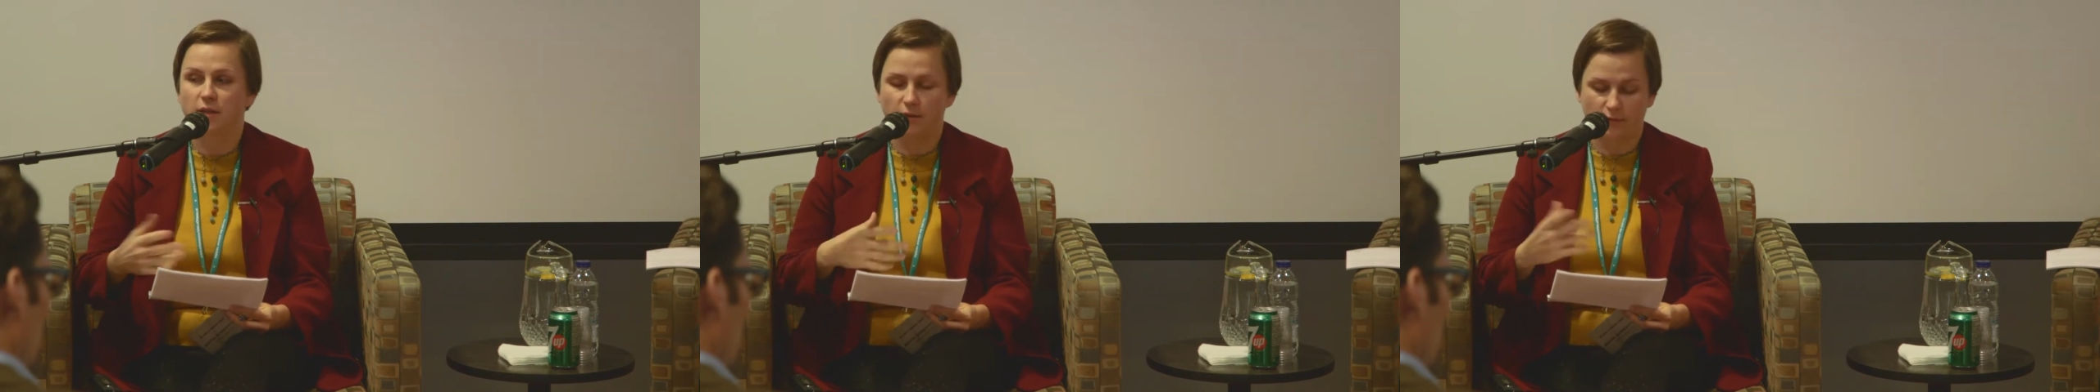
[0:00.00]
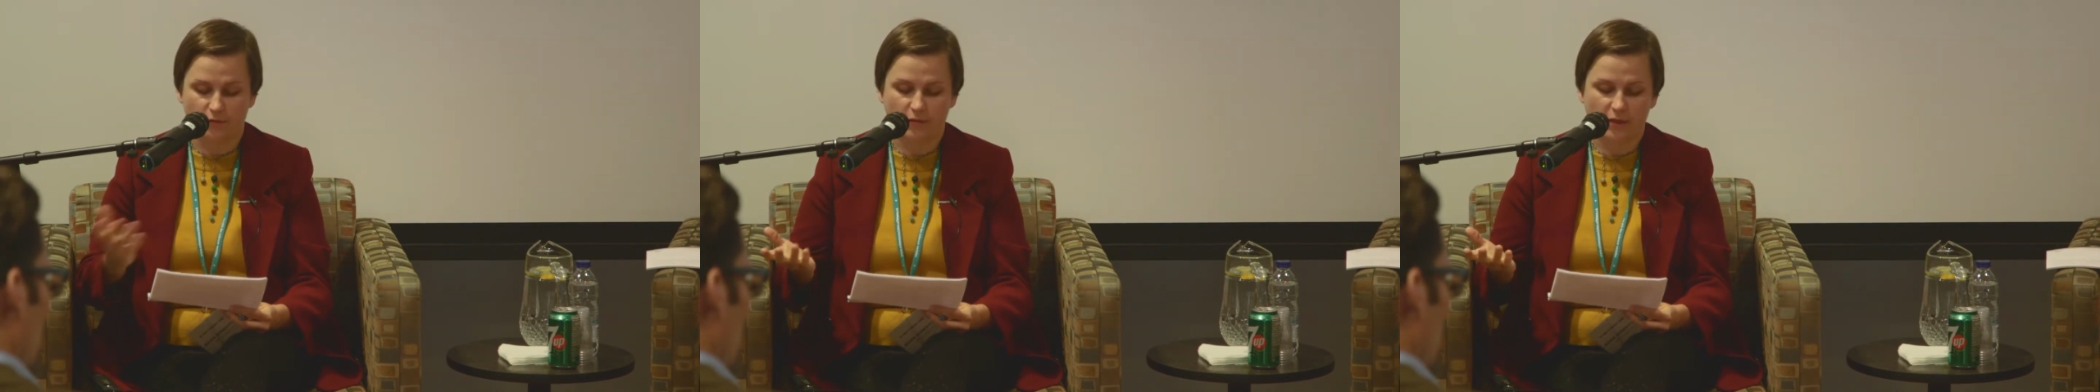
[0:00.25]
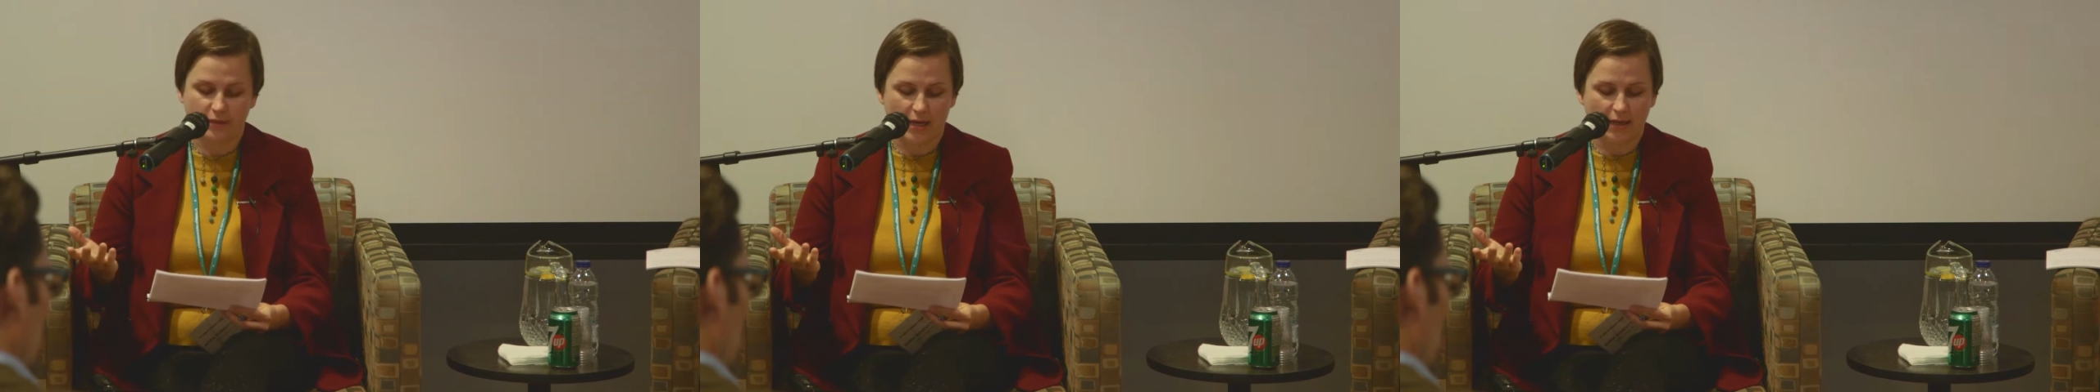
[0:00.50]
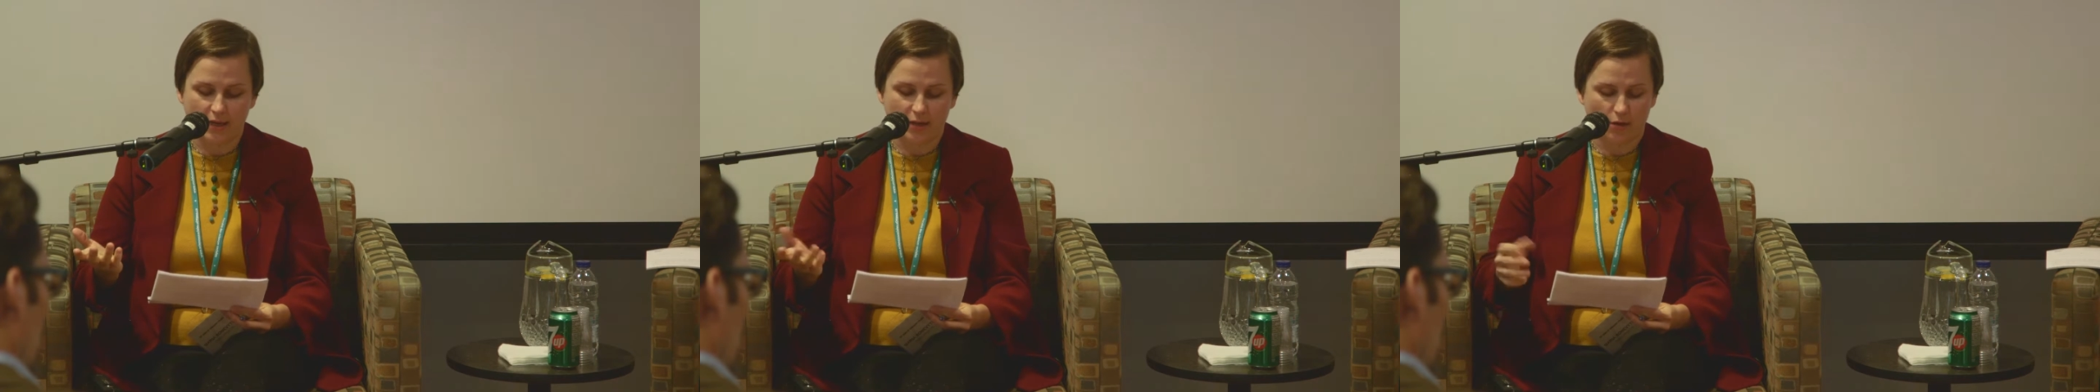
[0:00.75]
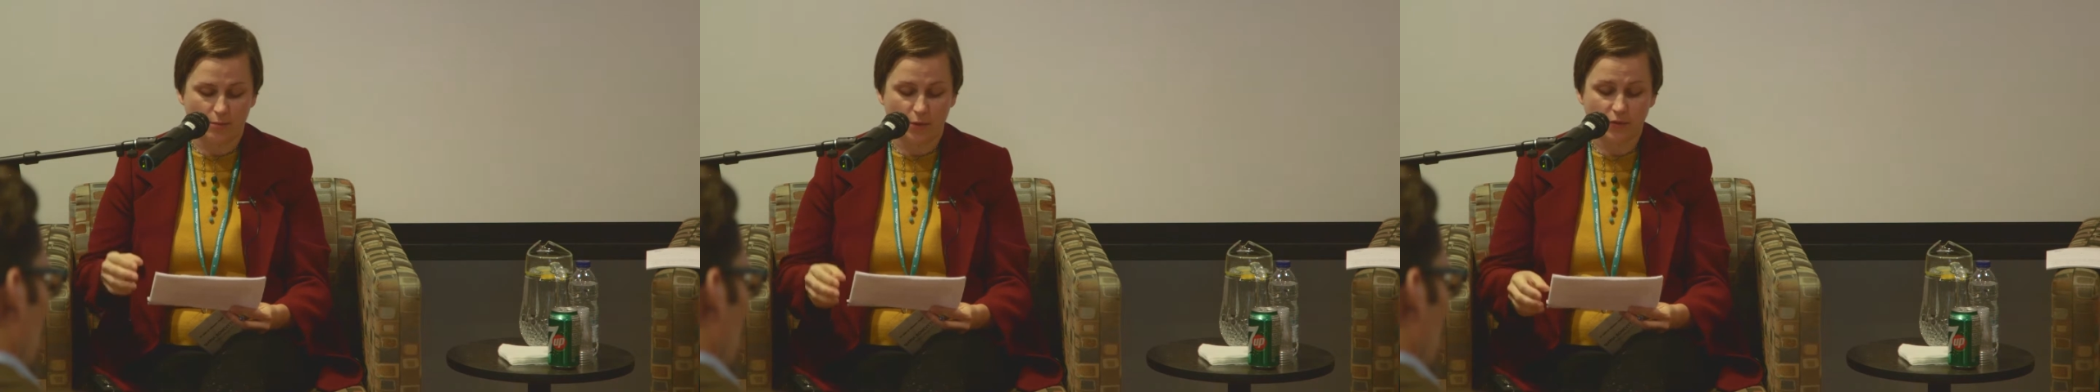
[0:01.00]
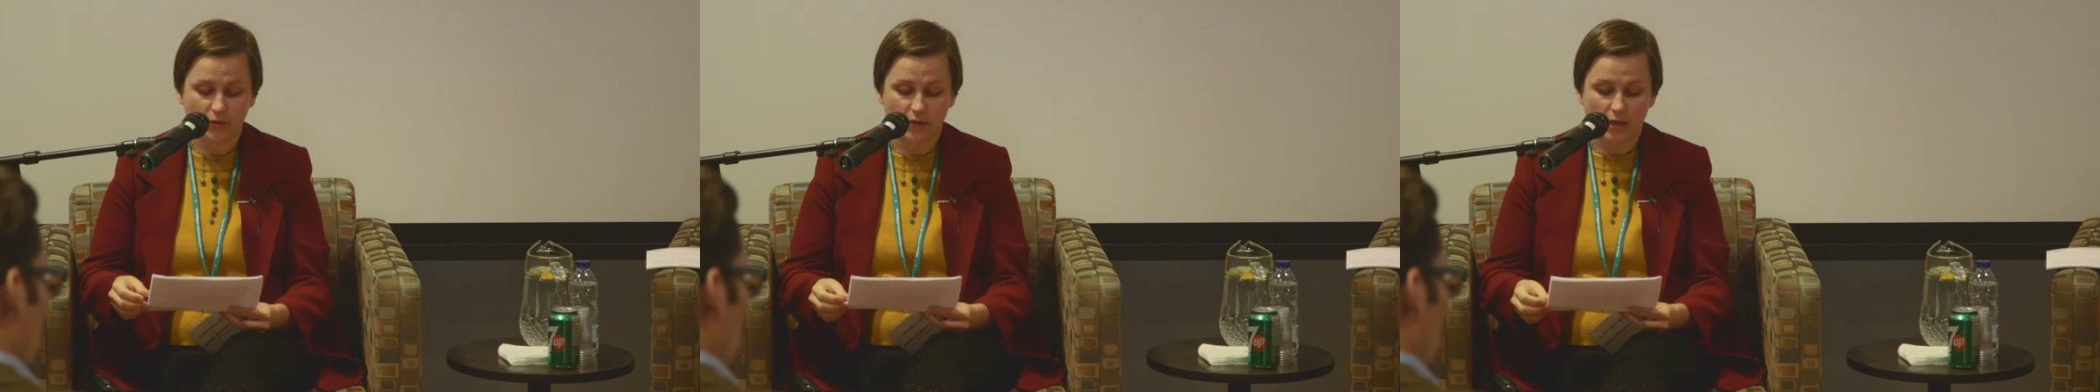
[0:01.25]
of a decade
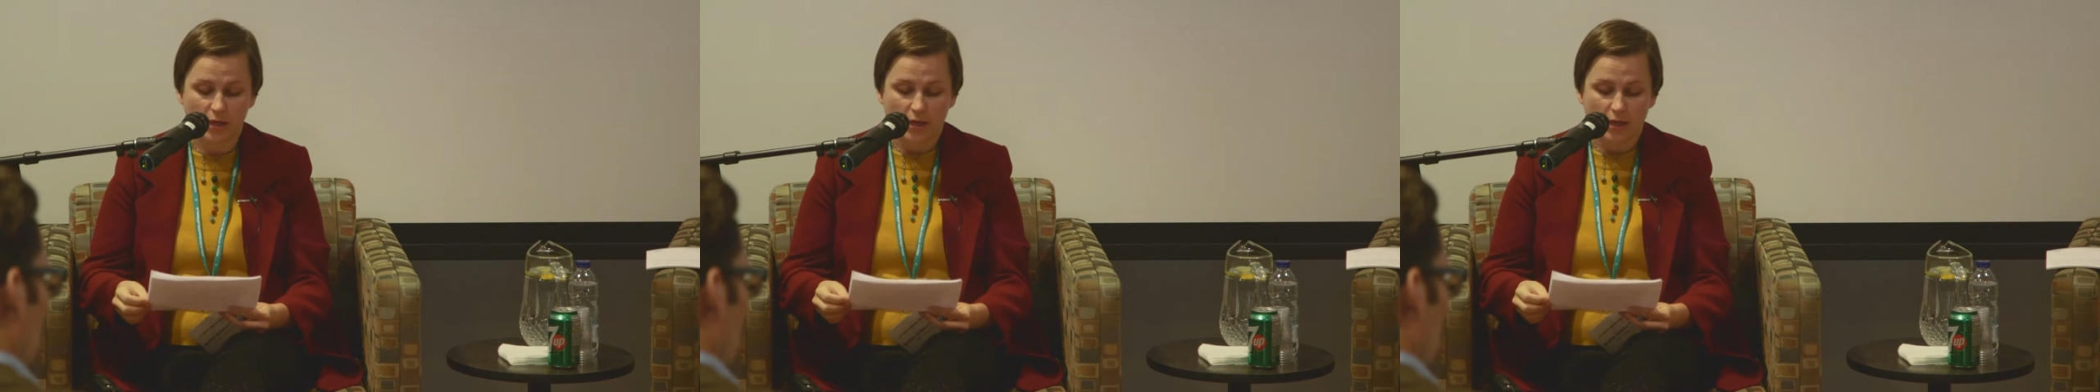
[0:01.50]
almost.